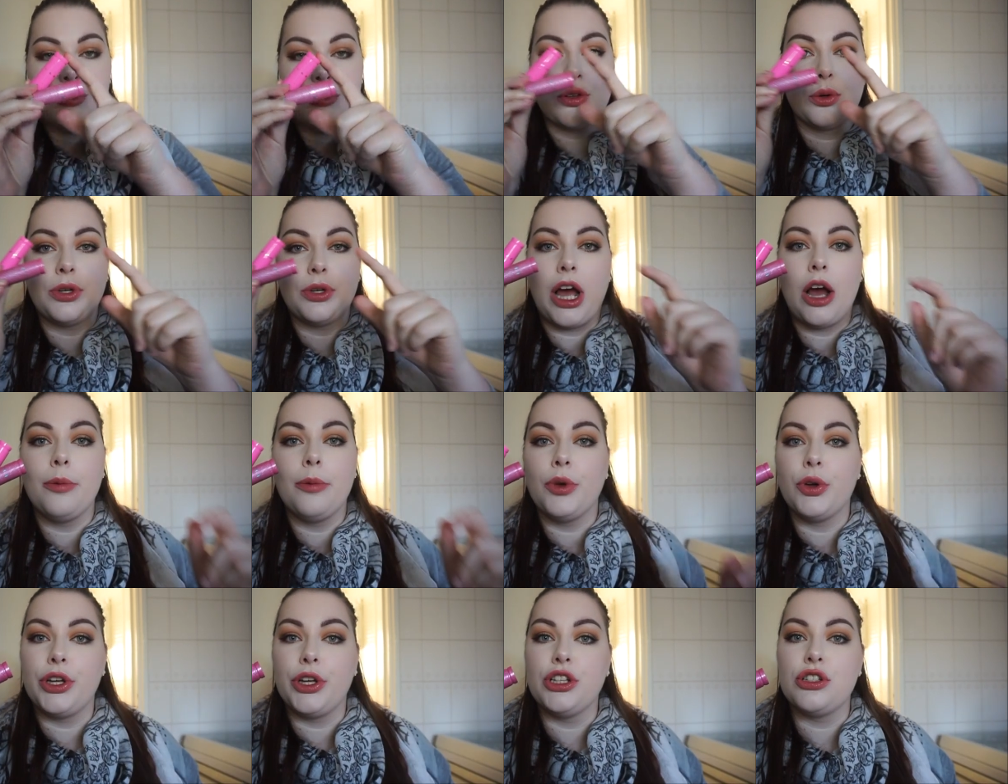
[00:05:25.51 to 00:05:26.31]
So now
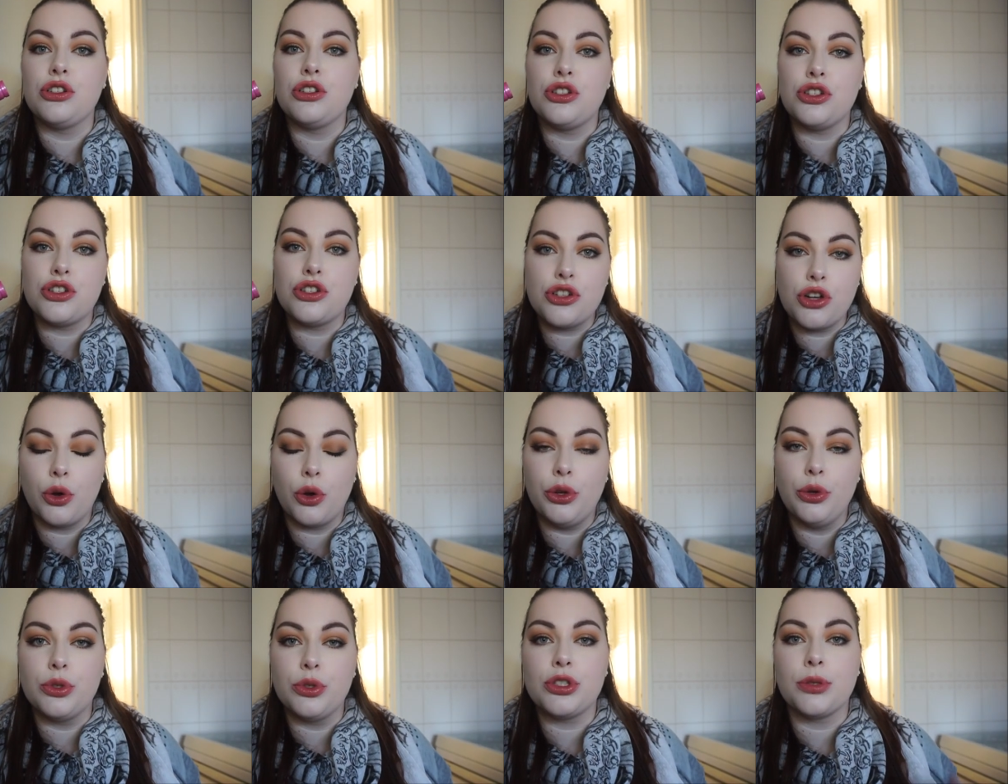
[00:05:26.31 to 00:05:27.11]
I'm going to just show
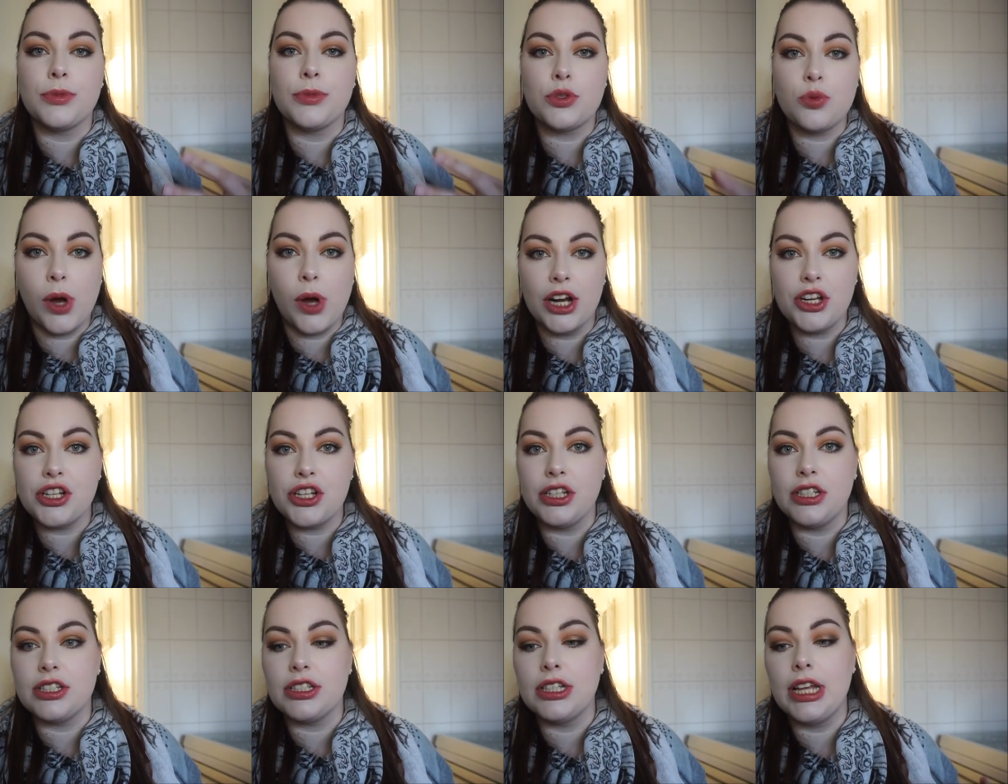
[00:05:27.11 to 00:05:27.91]
you some
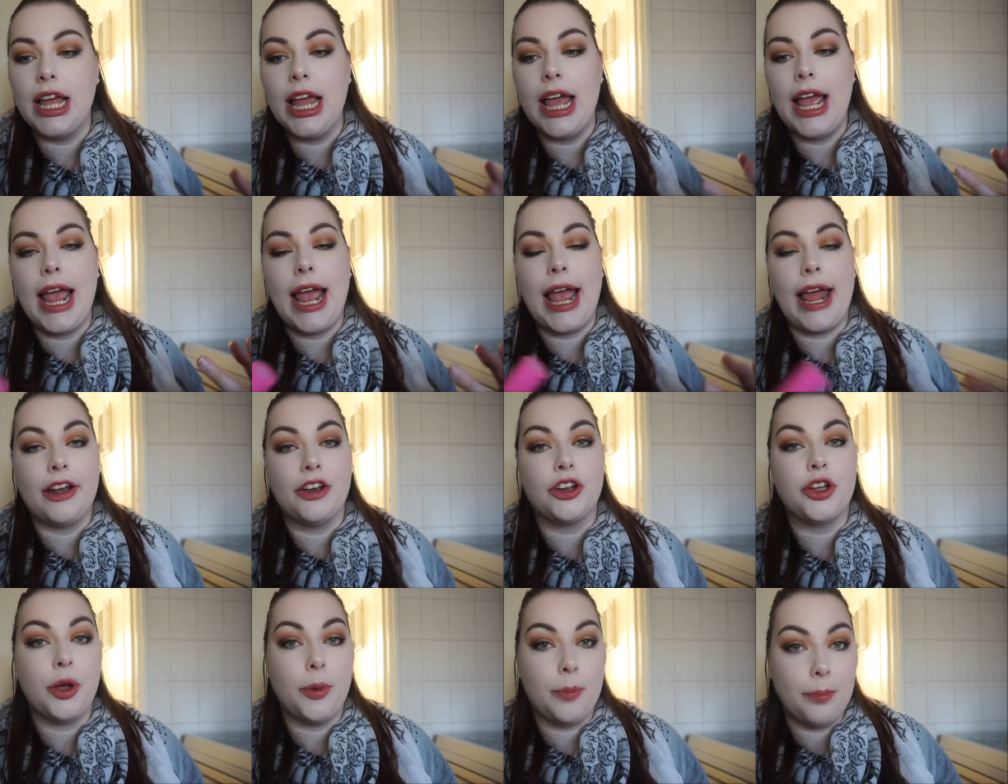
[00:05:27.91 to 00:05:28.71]
swatches
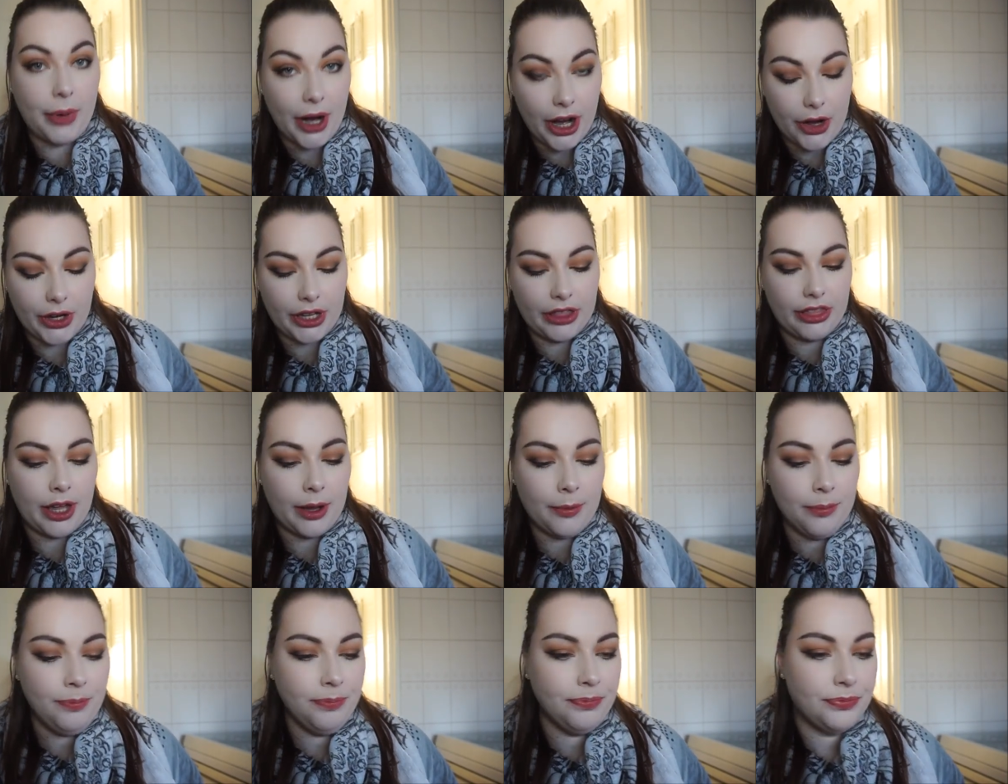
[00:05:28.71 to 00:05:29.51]
and comparing
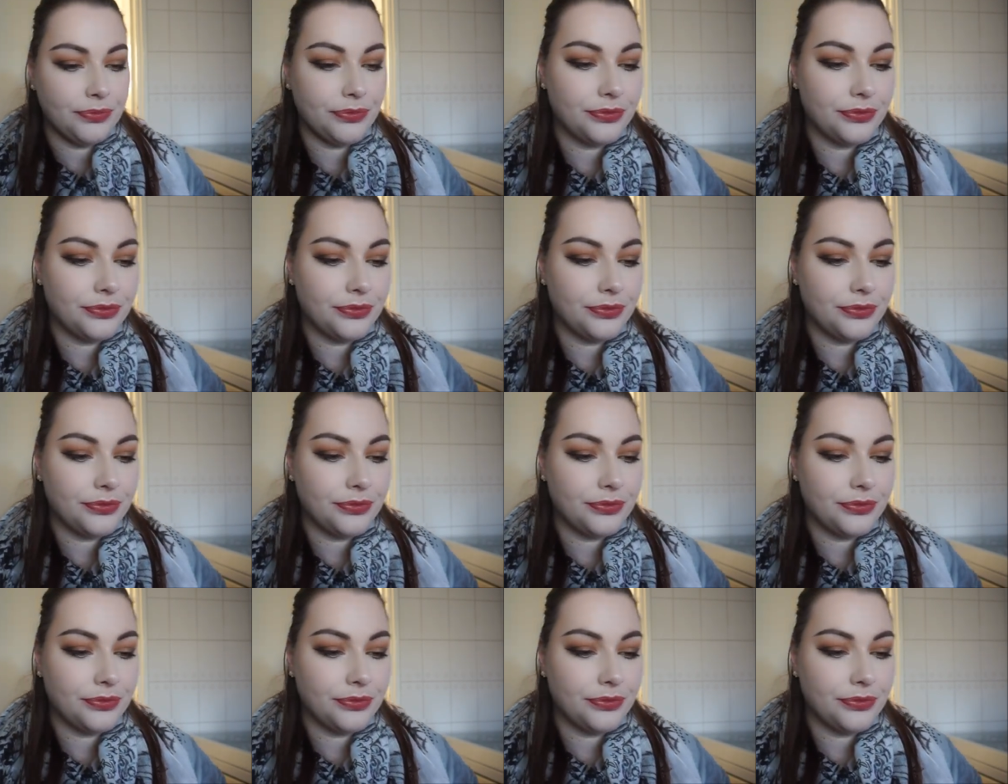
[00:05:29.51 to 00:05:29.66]
them.